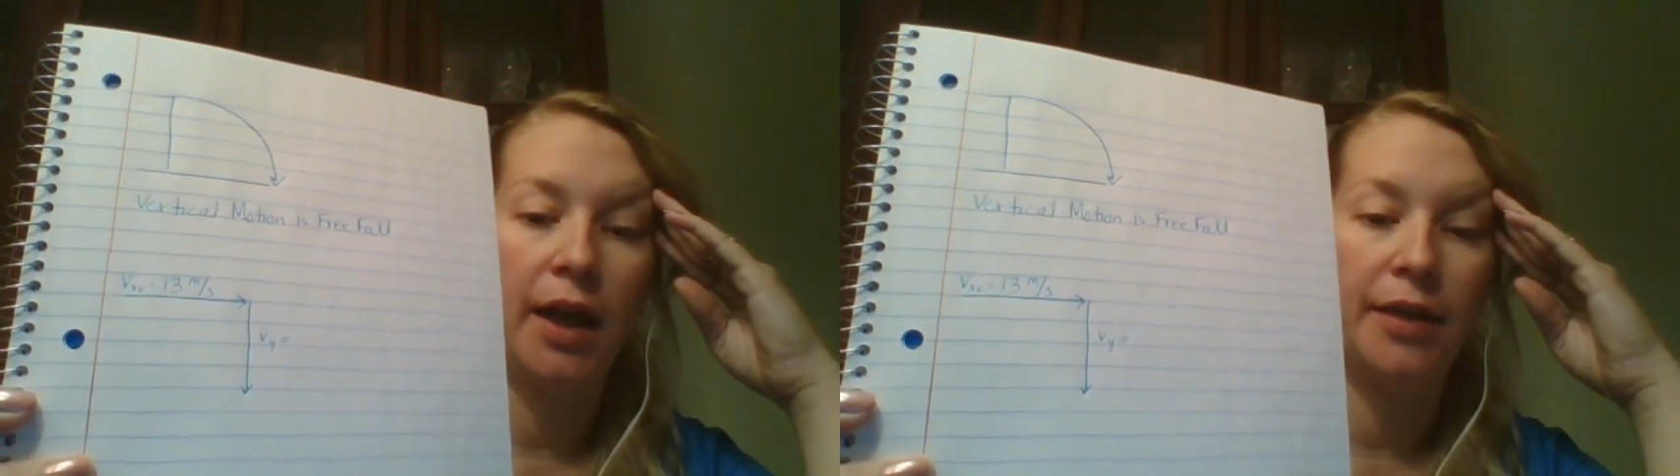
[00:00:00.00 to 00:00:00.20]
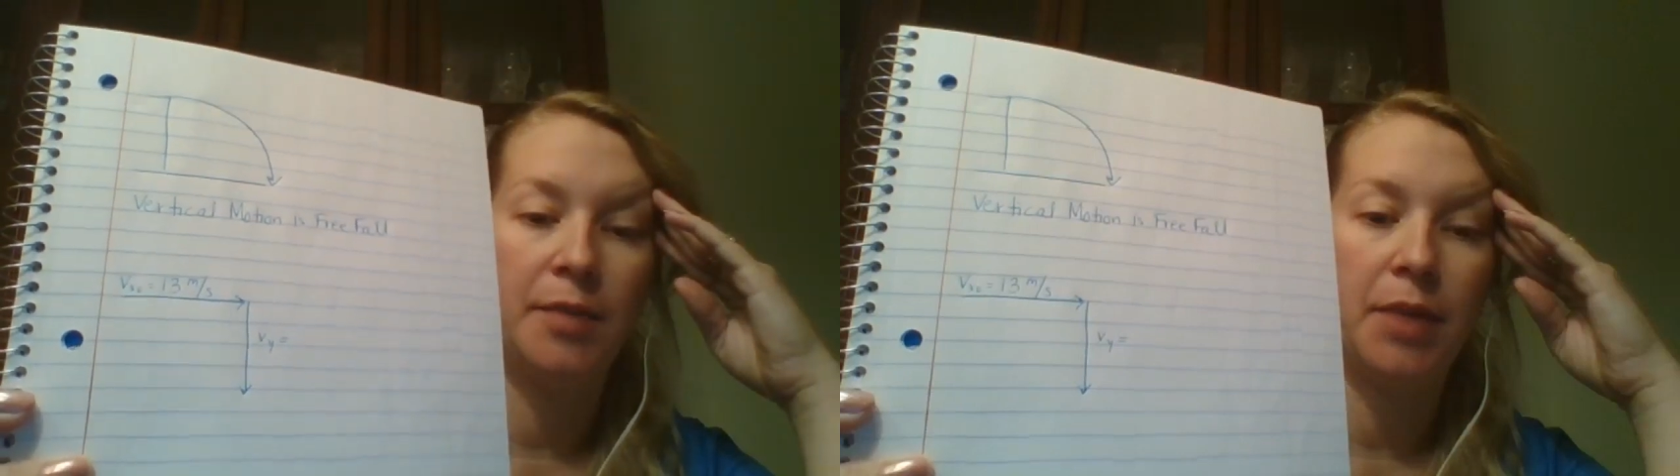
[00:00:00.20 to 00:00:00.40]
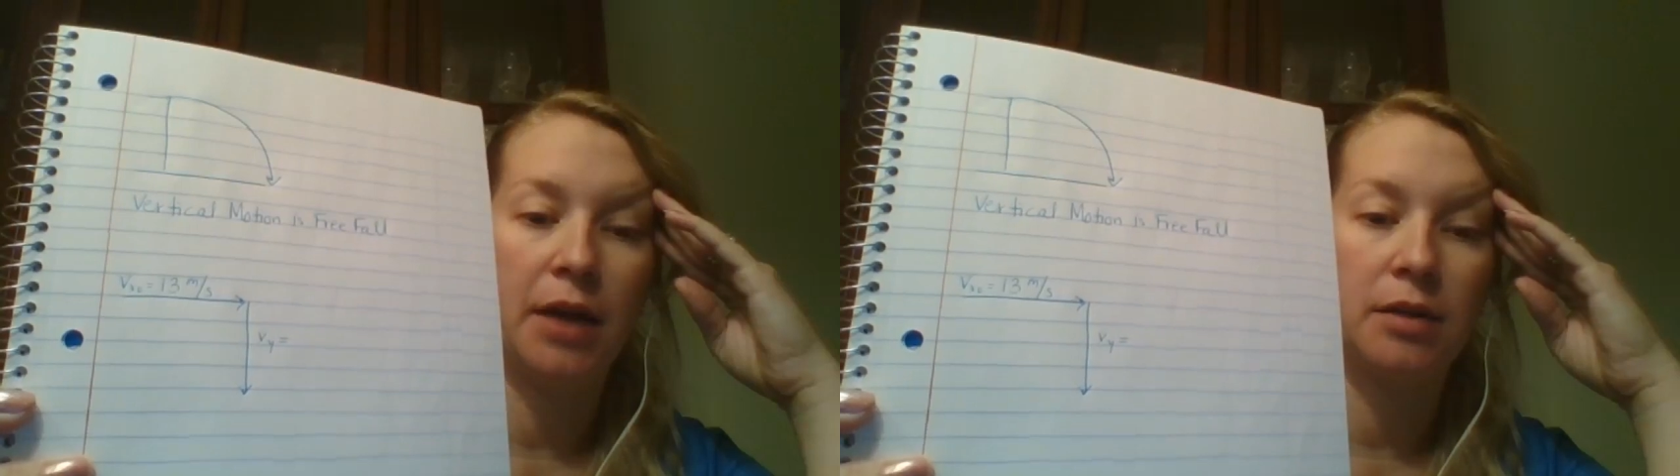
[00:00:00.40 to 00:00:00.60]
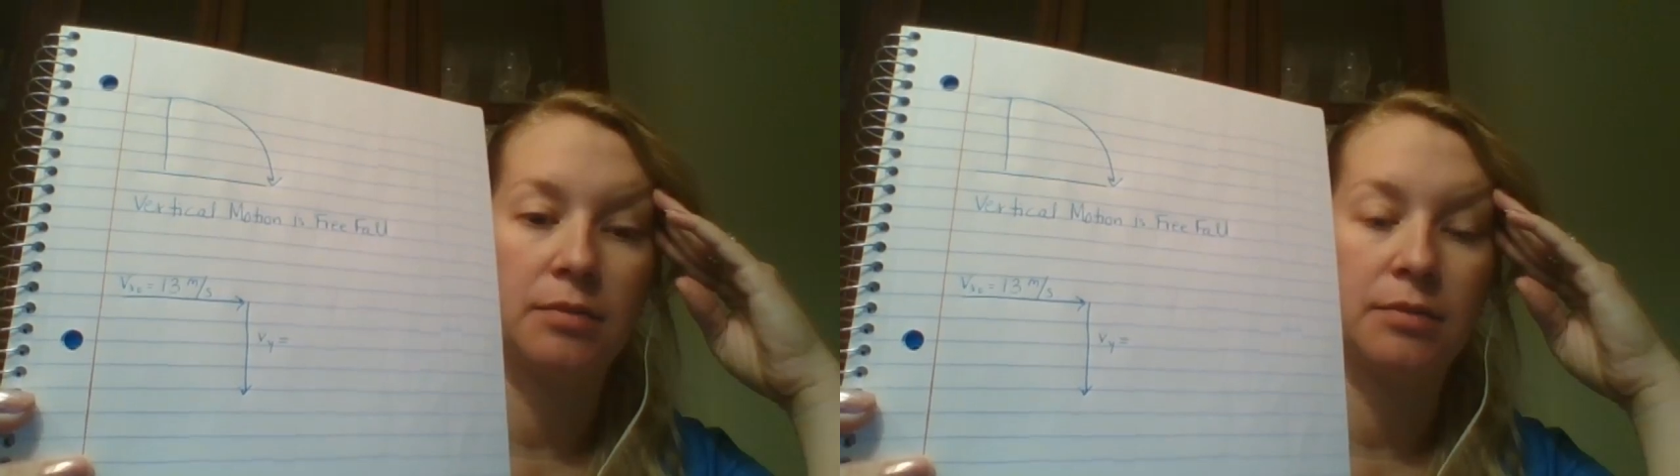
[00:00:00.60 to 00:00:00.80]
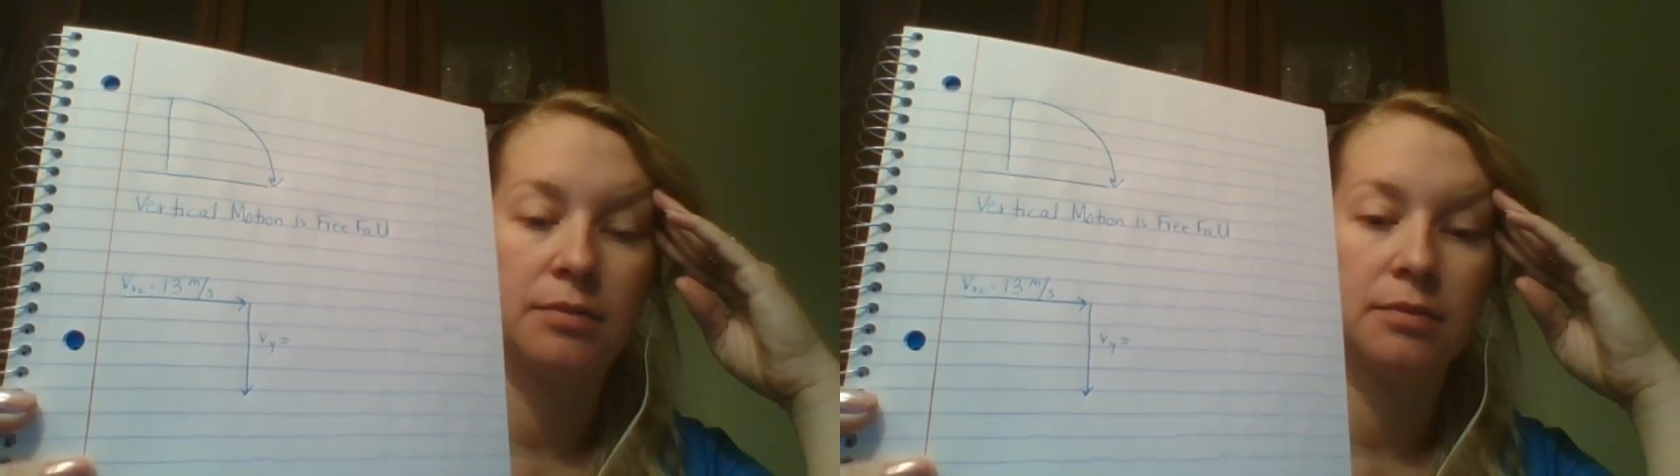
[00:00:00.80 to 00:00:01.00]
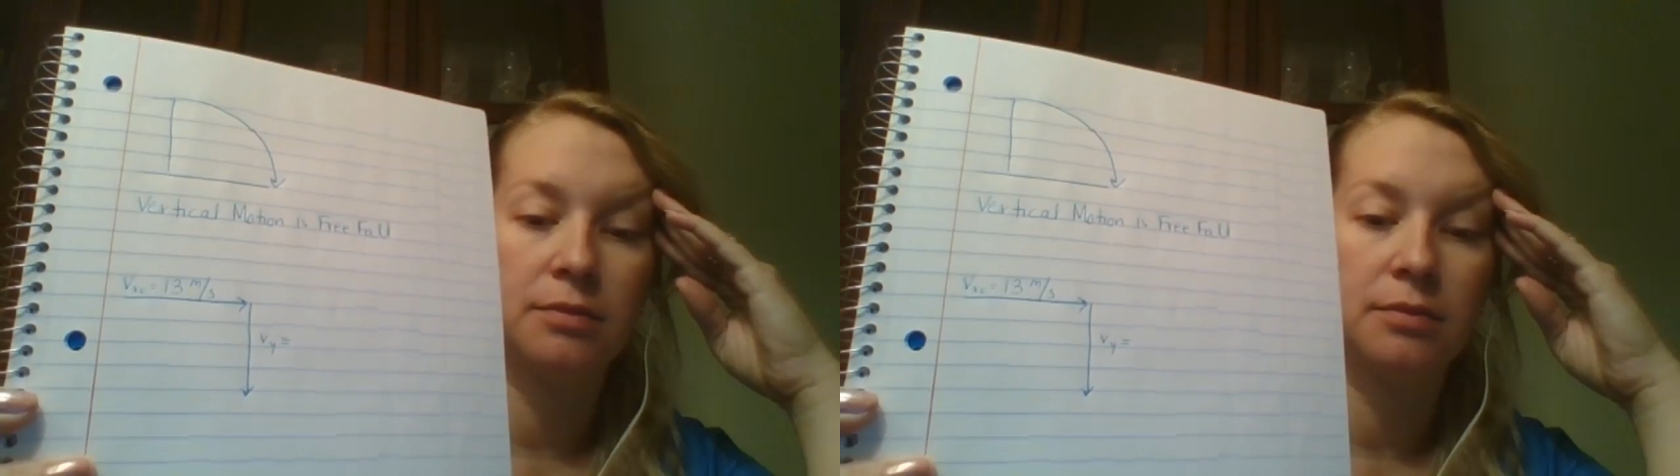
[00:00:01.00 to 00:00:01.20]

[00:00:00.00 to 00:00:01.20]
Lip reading: at the bottom.